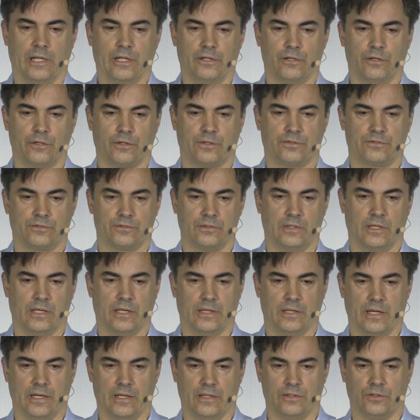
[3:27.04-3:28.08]
the presentation
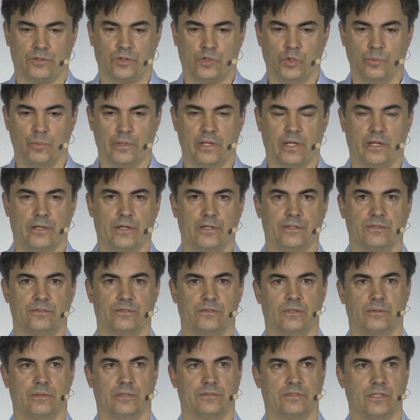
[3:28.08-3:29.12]
today. So using the
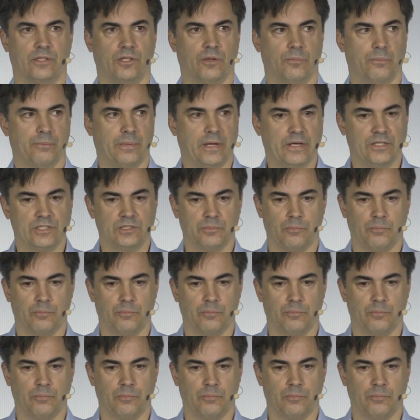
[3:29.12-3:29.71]
Red Hat Device